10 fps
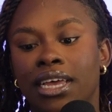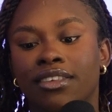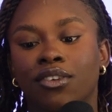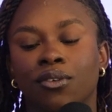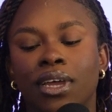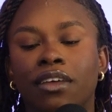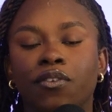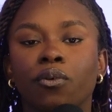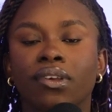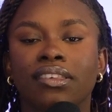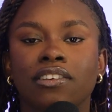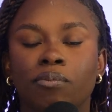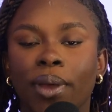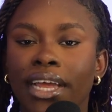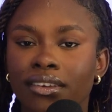so if you
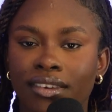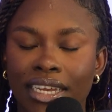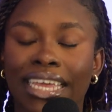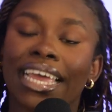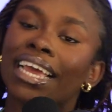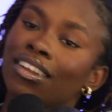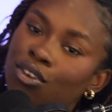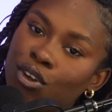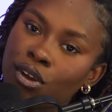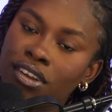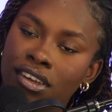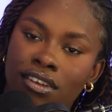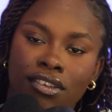receive pension and you go to jail,